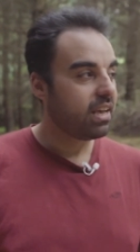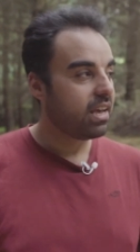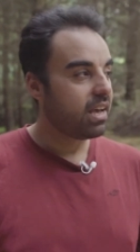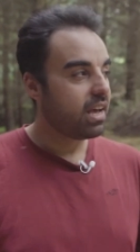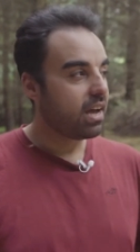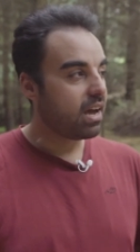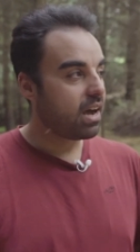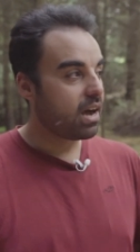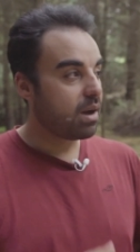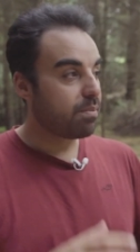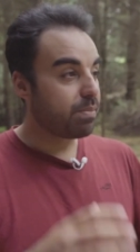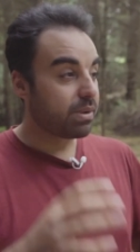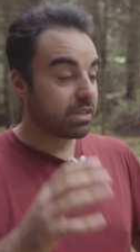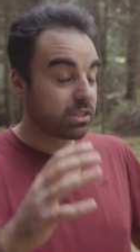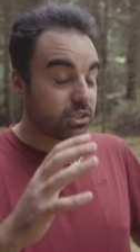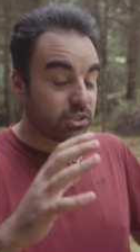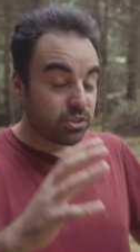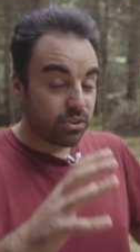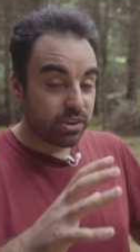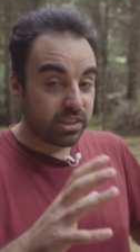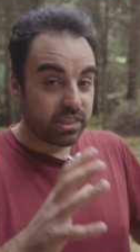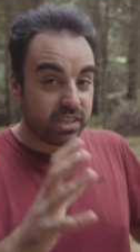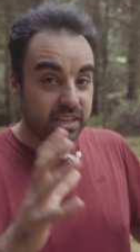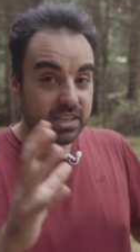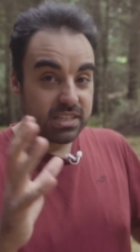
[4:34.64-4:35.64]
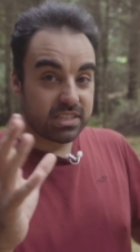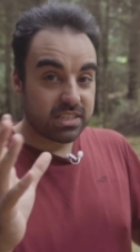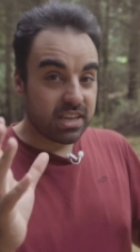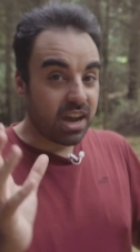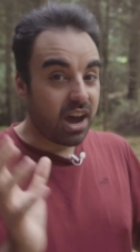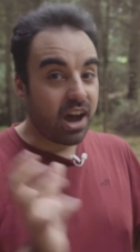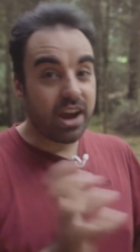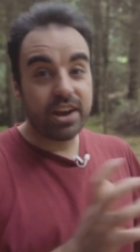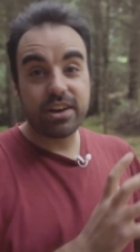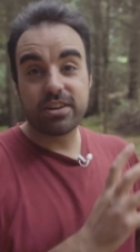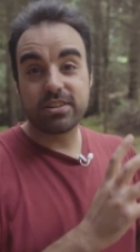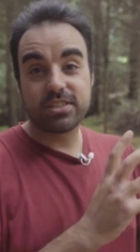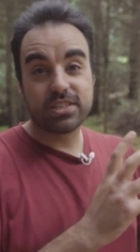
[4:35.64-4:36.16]
But during the
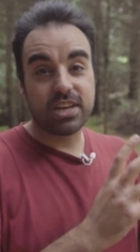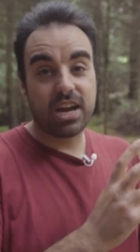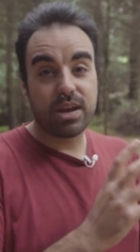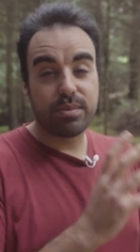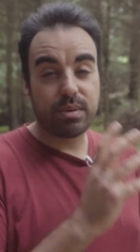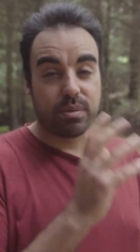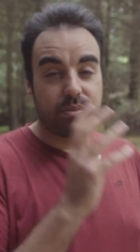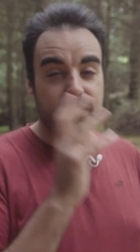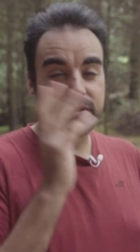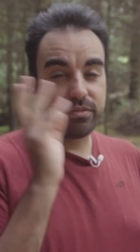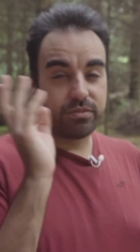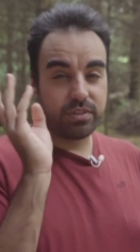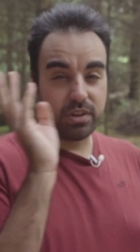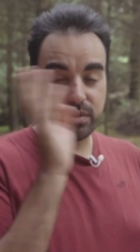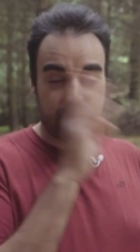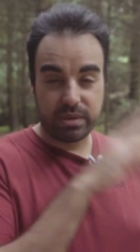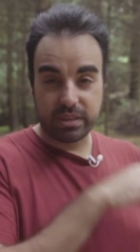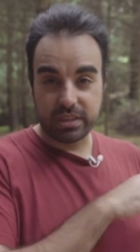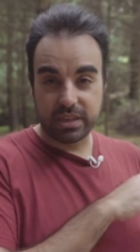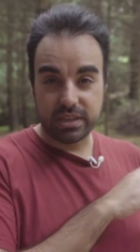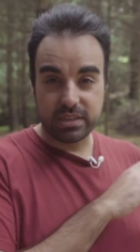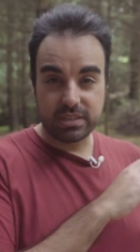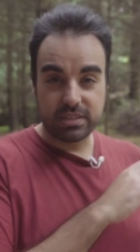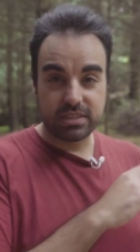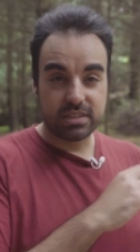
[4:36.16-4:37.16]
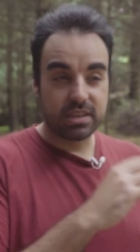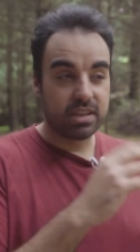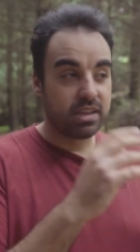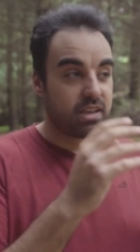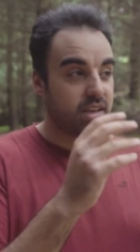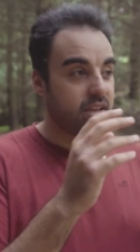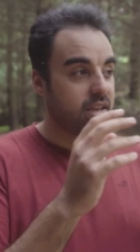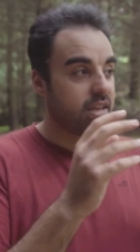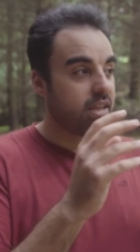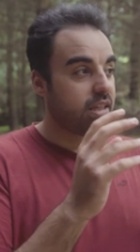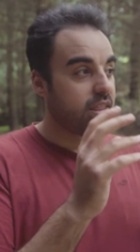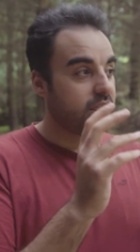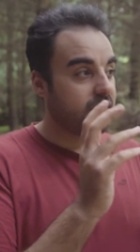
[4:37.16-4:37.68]
entire time I've been filming this,
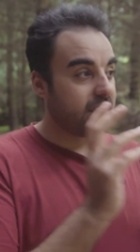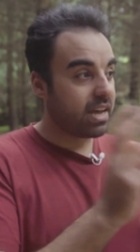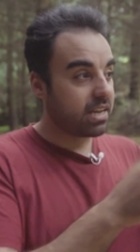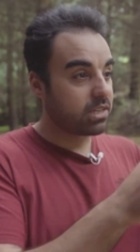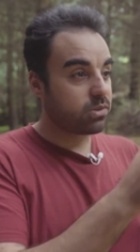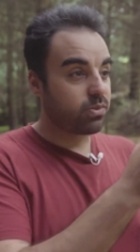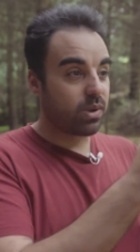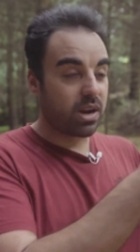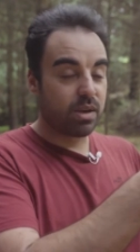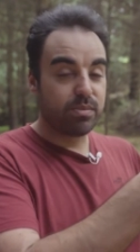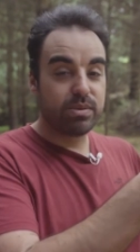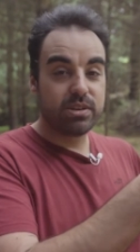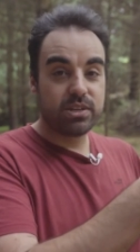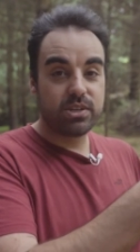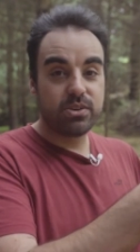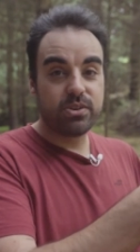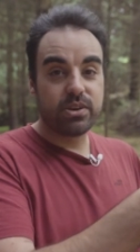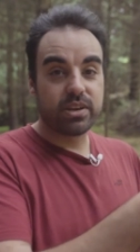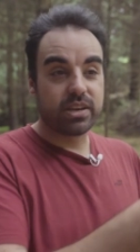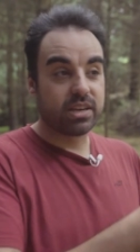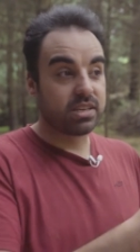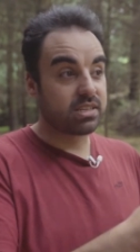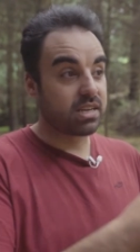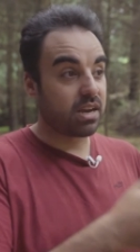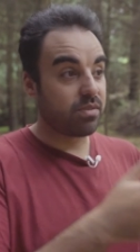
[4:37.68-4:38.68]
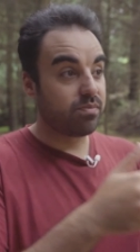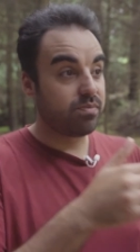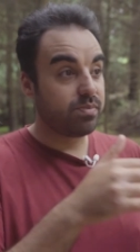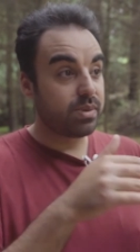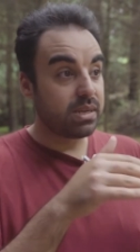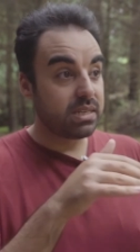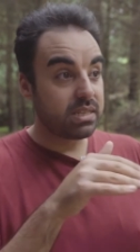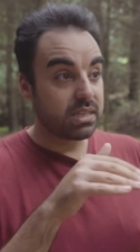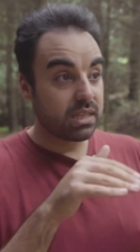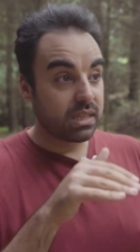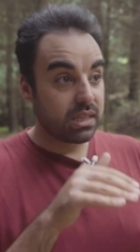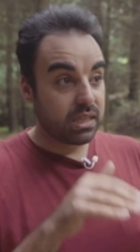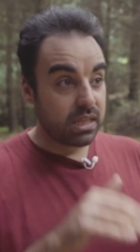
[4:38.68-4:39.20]
that's what I've been doing, is I've been
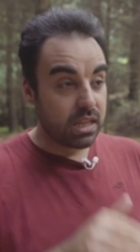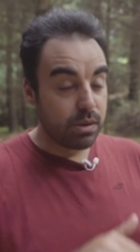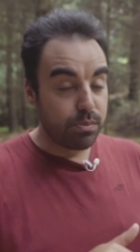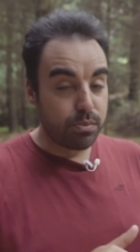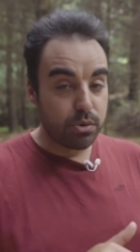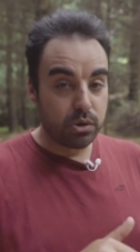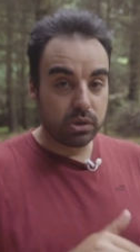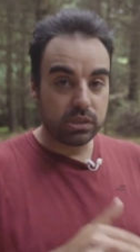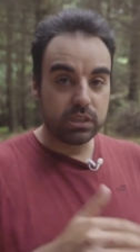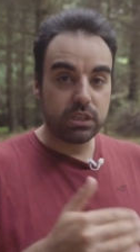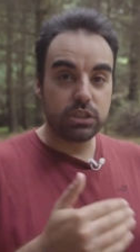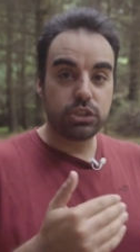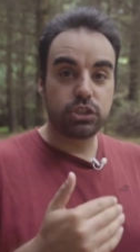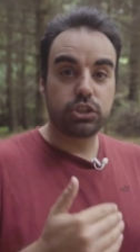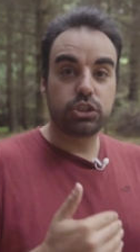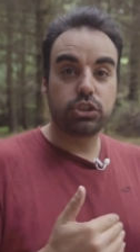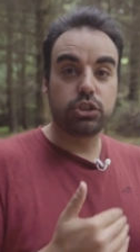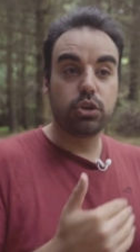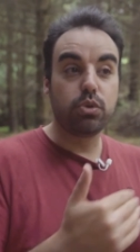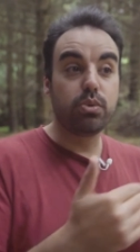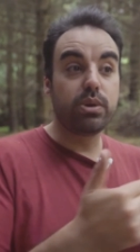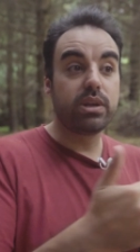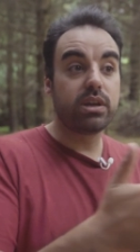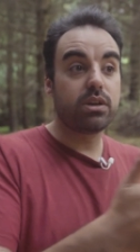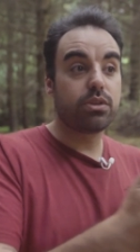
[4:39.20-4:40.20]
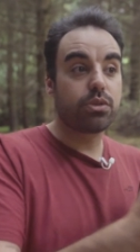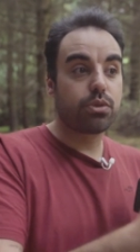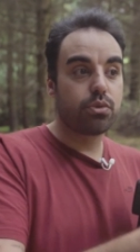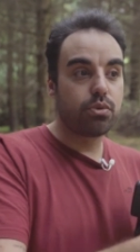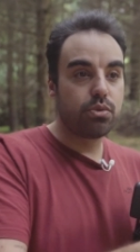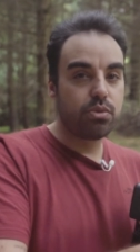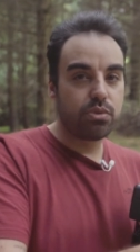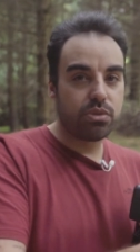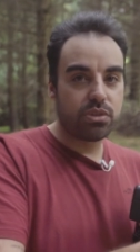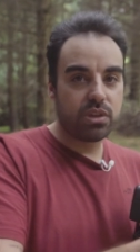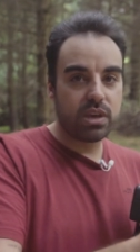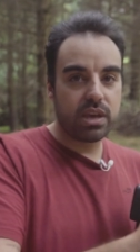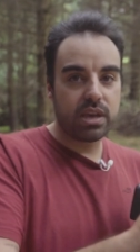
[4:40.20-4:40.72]
deliberately shooting
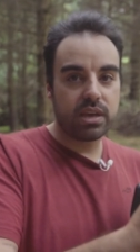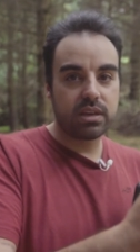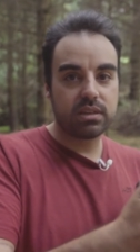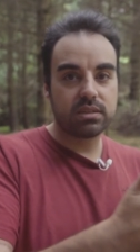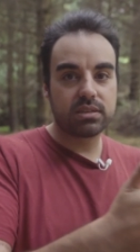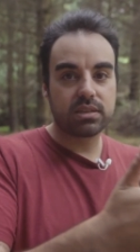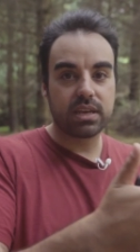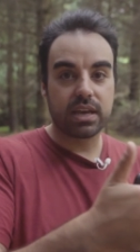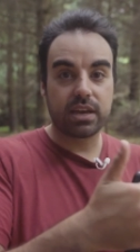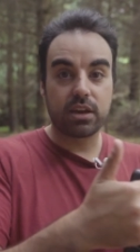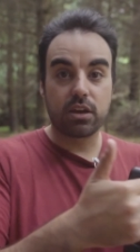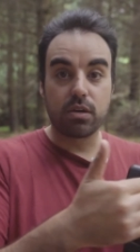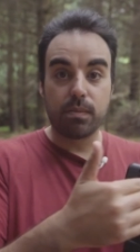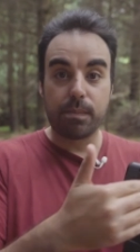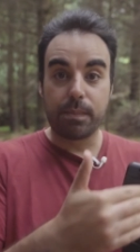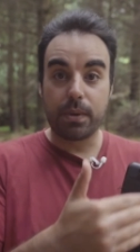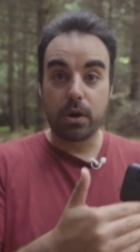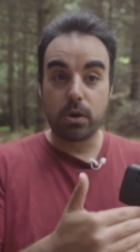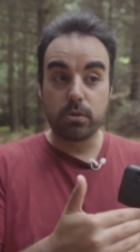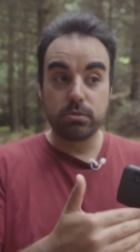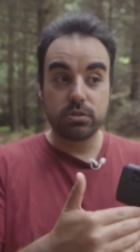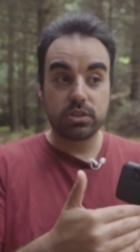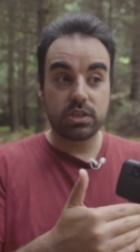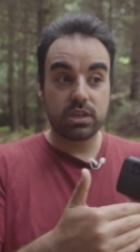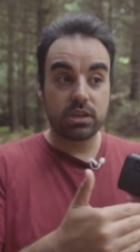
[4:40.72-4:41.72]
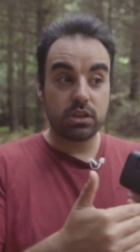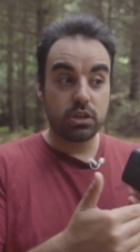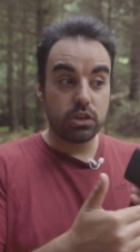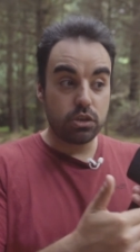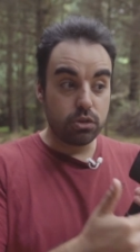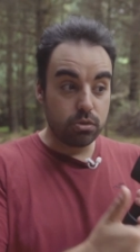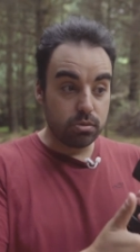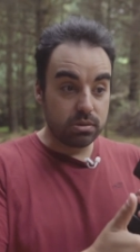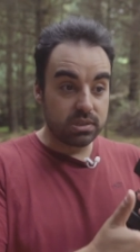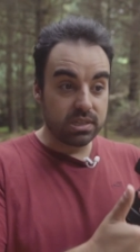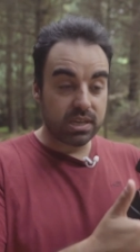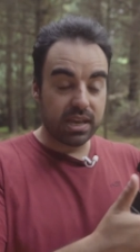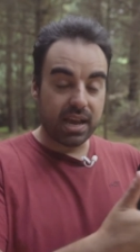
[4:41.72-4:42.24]
through things and composing
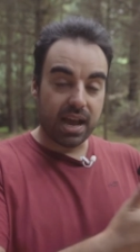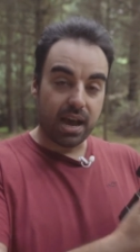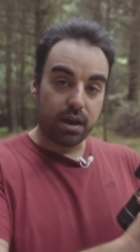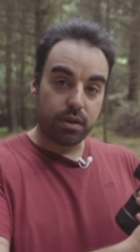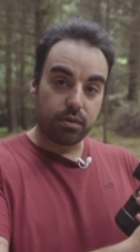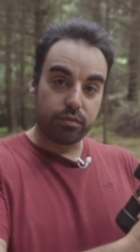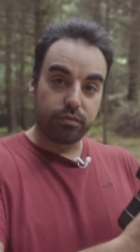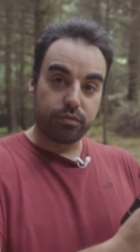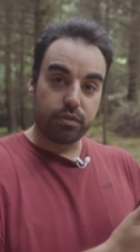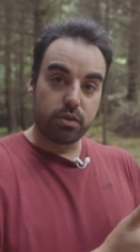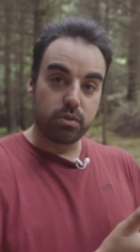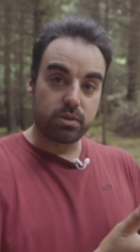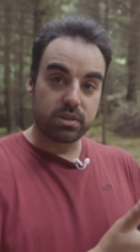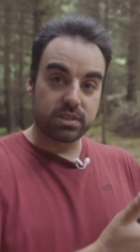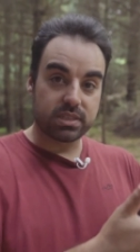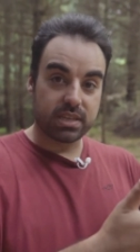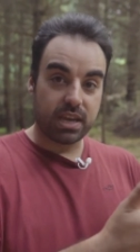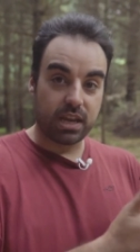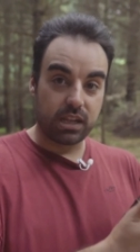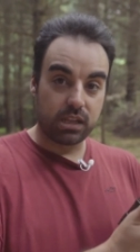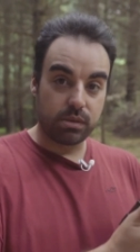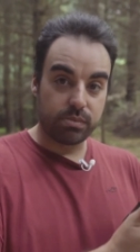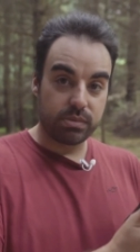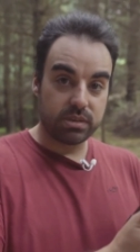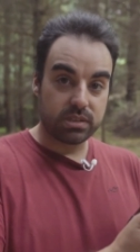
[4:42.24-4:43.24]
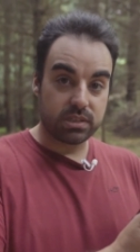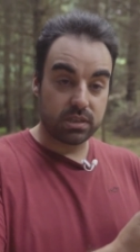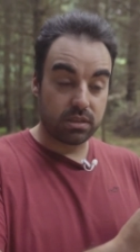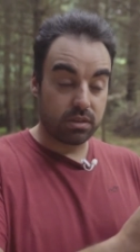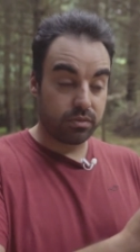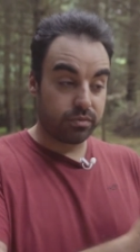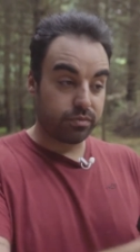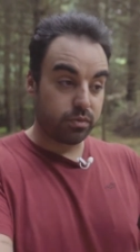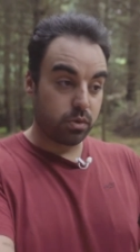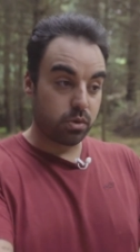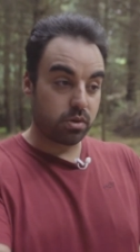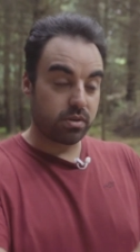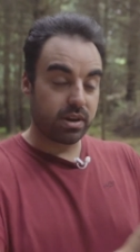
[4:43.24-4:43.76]
using out of focus elements in the
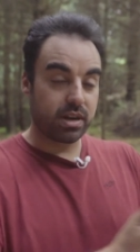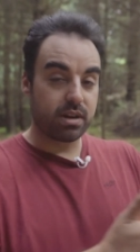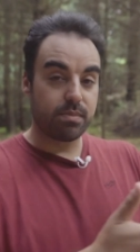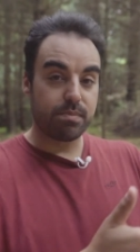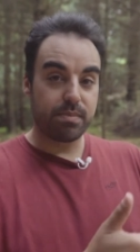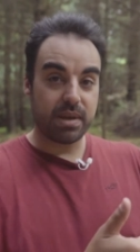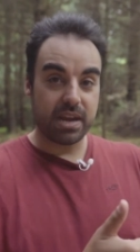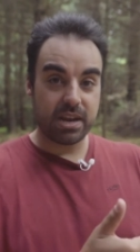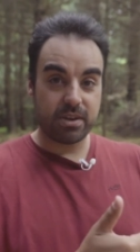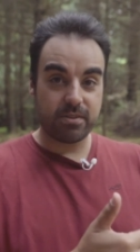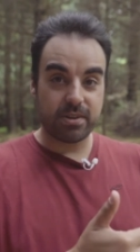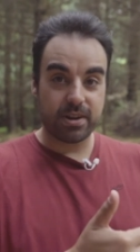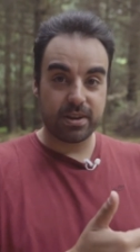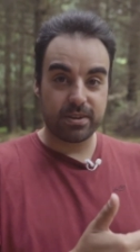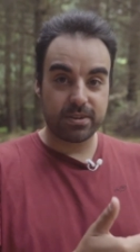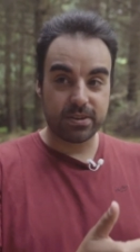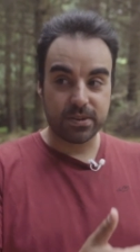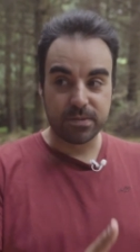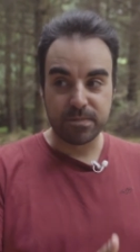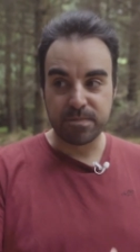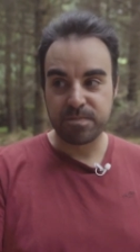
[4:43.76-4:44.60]
foreground and background